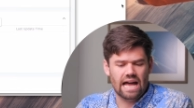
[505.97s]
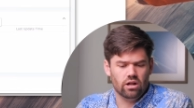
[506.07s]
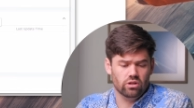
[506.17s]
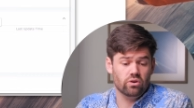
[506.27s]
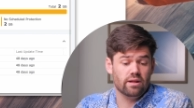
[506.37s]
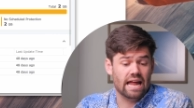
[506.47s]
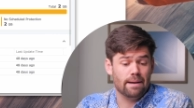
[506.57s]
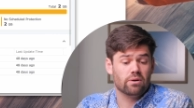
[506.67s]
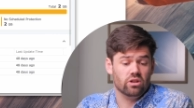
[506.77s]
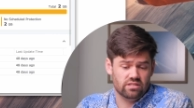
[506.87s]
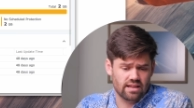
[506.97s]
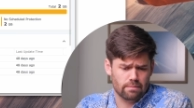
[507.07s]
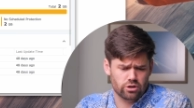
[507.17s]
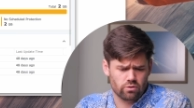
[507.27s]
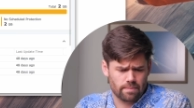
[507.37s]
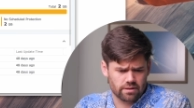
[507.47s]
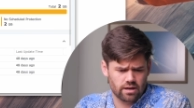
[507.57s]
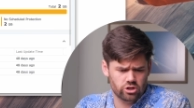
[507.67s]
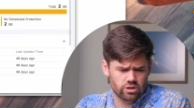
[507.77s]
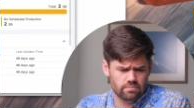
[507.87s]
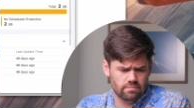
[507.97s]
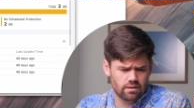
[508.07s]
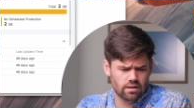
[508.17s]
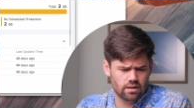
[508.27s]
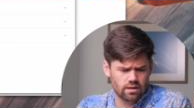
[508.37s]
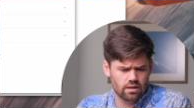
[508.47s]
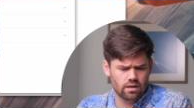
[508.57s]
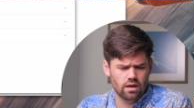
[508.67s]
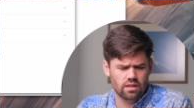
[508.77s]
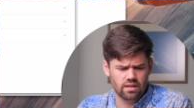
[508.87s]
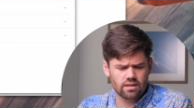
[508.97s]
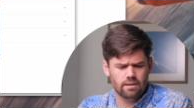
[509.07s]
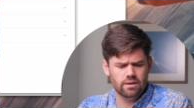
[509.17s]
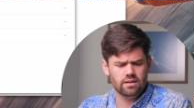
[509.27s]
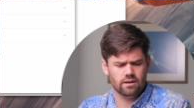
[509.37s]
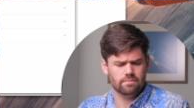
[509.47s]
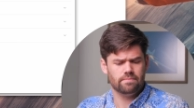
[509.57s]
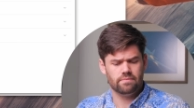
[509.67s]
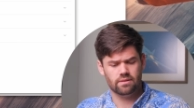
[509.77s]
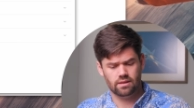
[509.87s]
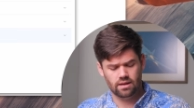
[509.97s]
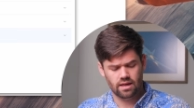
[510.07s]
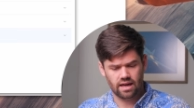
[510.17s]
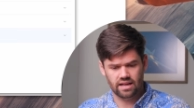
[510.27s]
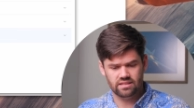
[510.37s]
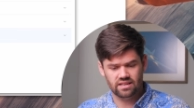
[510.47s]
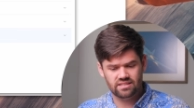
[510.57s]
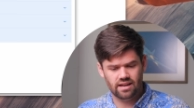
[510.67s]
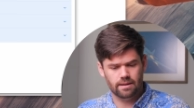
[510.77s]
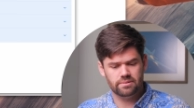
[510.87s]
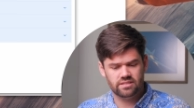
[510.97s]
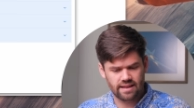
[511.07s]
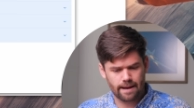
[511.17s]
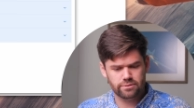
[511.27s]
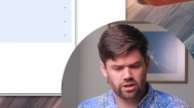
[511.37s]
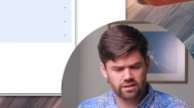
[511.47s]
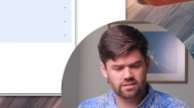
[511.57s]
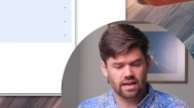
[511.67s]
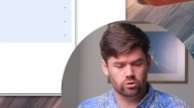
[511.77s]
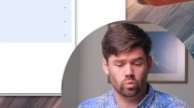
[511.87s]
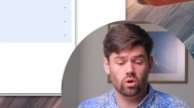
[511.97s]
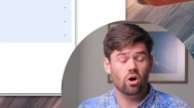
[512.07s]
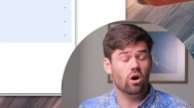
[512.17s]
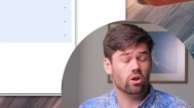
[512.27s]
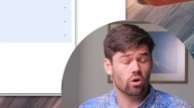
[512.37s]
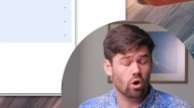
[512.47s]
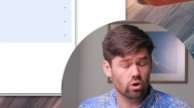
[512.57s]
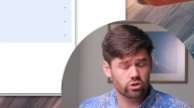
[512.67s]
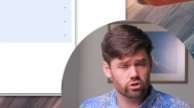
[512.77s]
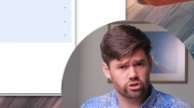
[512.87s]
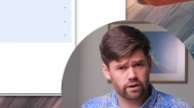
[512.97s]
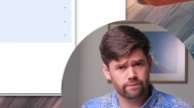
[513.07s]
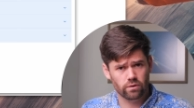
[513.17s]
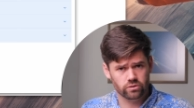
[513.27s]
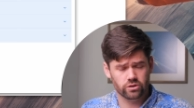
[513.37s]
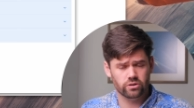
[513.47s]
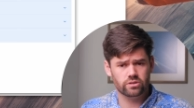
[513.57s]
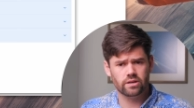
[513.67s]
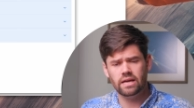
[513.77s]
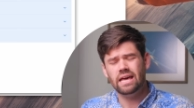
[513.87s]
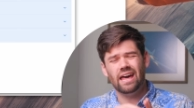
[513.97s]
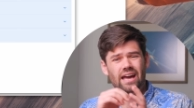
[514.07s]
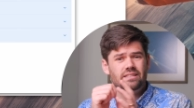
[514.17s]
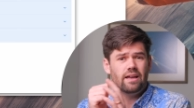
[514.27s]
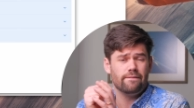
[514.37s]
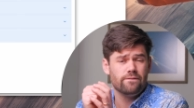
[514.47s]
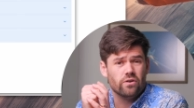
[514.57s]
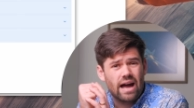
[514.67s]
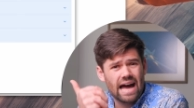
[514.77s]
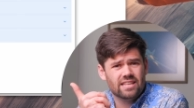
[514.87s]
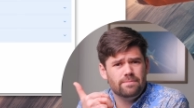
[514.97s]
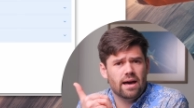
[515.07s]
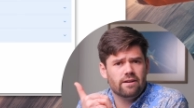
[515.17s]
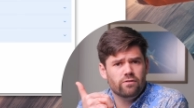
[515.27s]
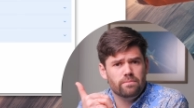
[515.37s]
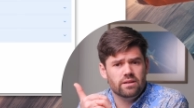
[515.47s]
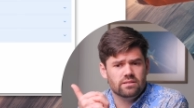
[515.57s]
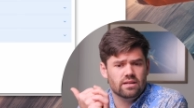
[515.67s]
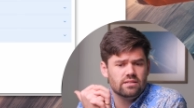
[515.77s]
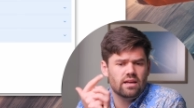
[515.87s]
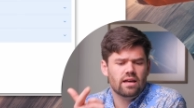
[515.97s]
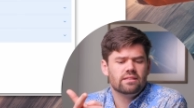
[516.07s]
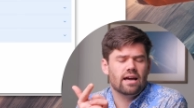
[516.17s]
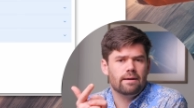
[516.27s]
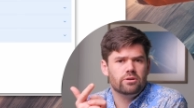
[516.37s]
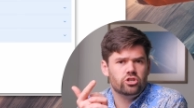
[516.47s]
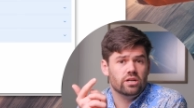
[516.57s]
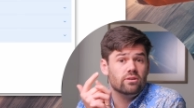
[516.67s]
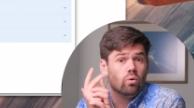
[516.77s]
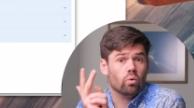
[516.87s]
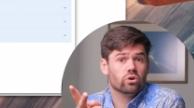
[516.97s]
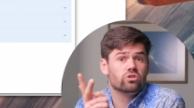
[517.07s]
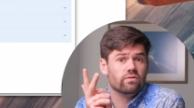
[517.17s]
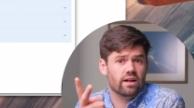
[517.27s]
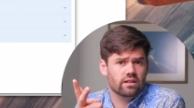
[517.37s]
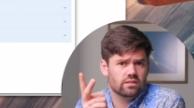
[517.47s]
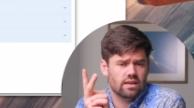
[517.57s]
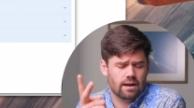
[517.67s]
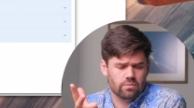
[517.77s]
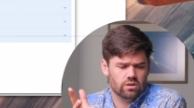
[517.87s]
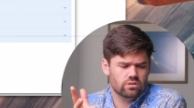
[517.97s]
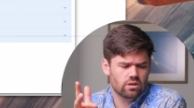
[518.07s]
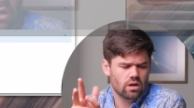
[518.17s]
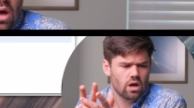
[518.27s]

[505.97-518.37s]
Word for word: download an app called Snapshot Replication. Then come in here and set up snapshot schedule on all your shared folders except for Active backup for Business, Time Machine, or Surveillance Cameras.